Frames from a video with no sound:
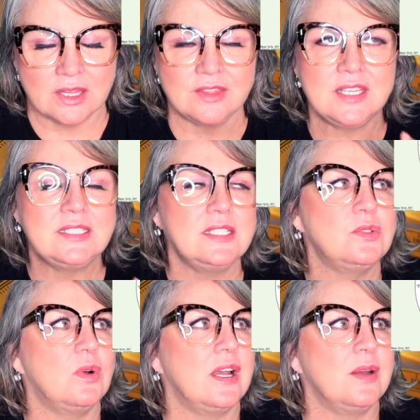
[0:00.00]
This
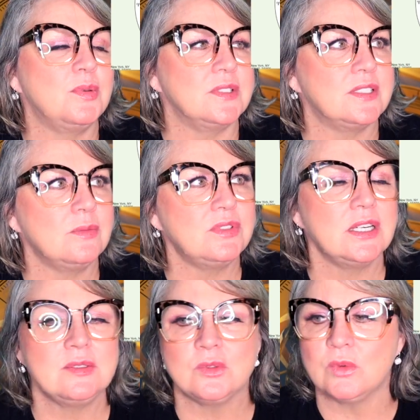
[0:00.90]
is what happens.
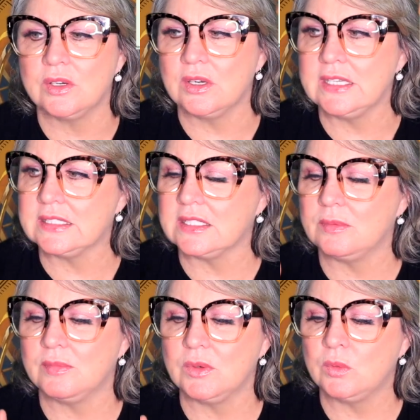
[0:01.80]
Sometimes what
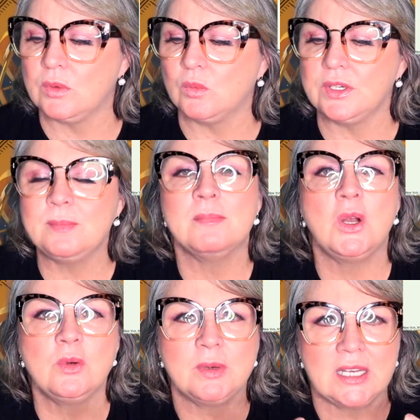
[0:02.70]

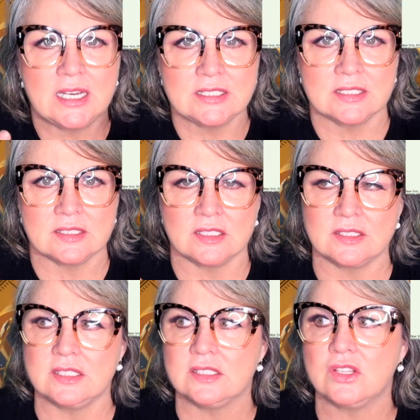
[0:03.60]
immobilizes us
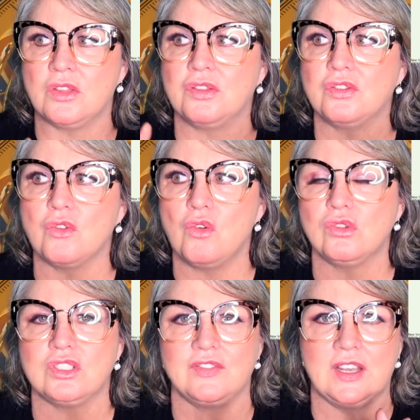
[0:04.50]
is the
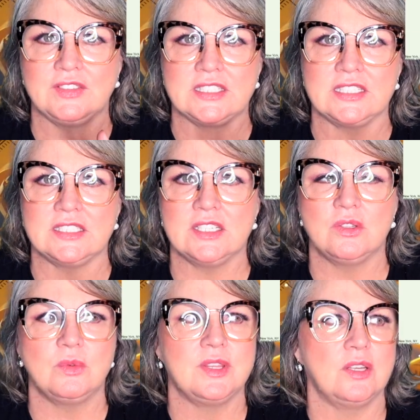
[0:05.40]
thought of having to
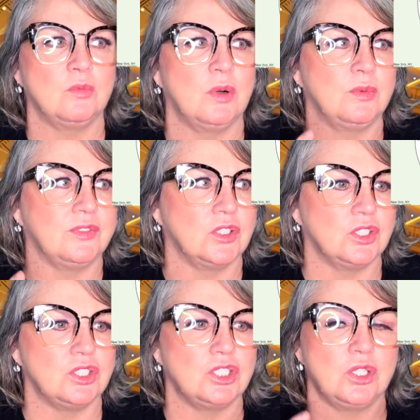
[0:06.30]
deal with it, and what we've got
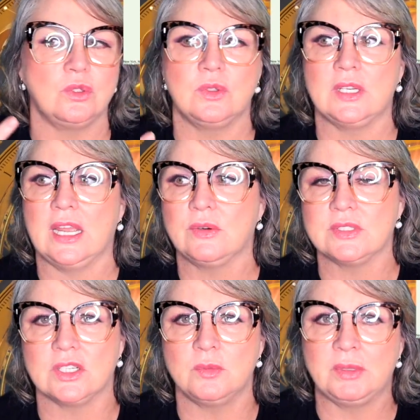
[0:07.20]
to do and how
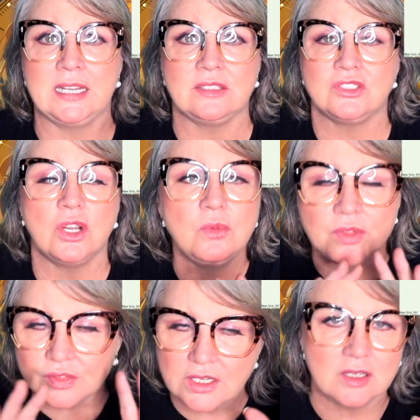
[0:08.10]
it's going to play out. Don't
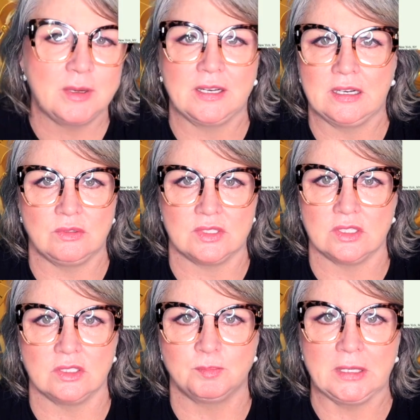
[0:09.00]
think about how it's
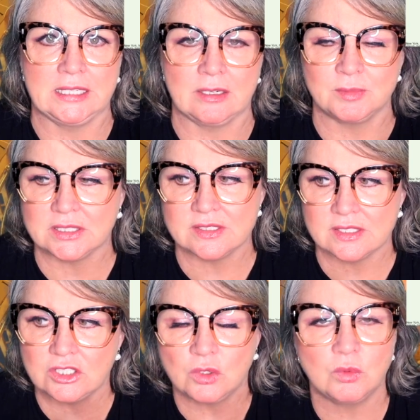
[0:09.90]
going to play out, because
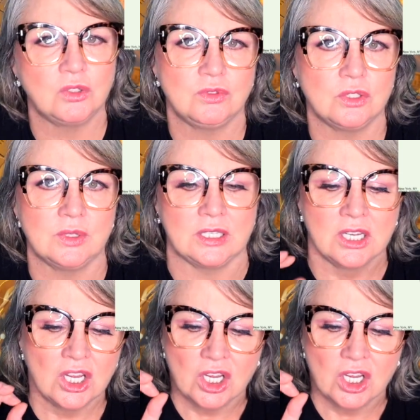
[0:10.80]
then you won't do it.